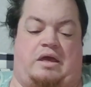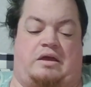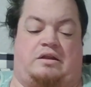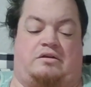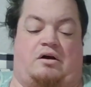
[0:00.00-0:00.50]

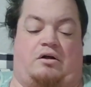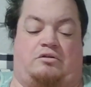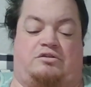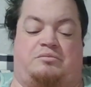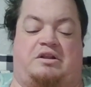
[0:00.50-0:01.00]
And
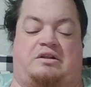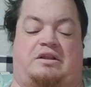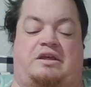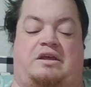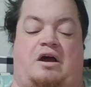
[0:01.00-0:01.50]

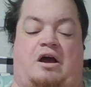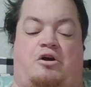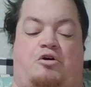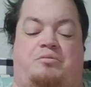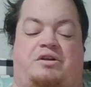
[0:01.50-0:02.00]
ultimately,
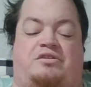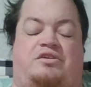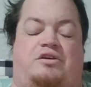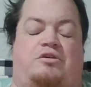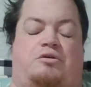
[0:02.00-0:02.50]
I hope it
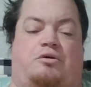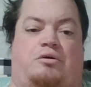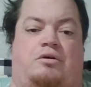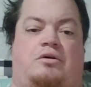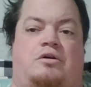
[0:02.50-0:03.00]
is a
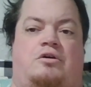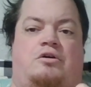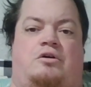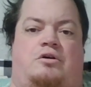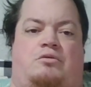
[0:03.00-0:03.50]
year
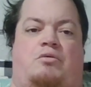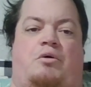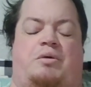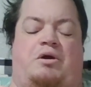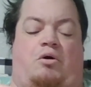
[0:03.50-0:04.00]

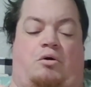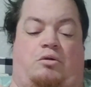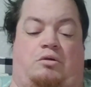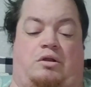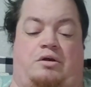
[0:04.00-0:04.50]
where we
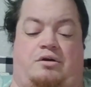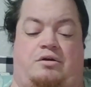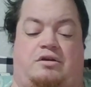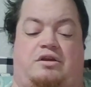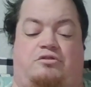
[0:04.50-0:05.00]
all
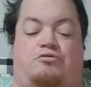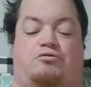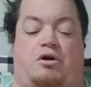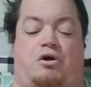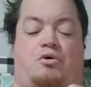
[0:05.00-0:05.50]
can
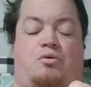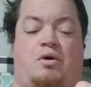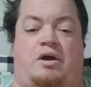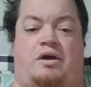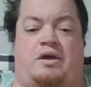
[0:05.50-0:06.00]

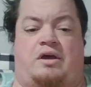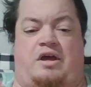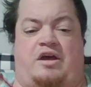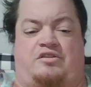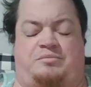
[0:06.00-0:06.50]
grow
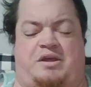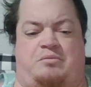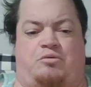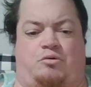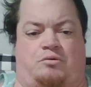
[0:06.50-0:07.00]
as
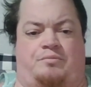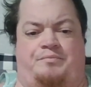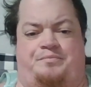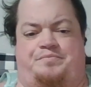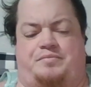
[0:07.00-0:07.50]
people
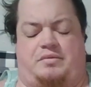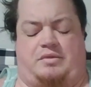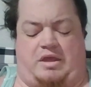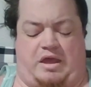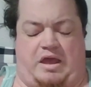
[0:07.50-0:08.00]

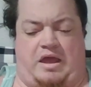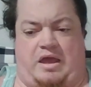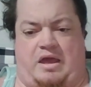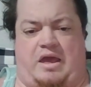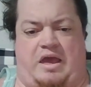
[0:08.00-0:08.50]

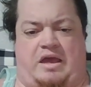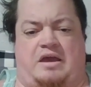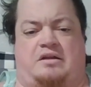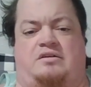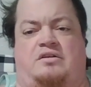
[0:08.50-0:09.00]

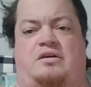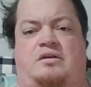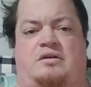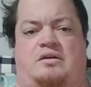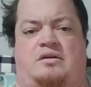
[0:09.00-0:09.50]
and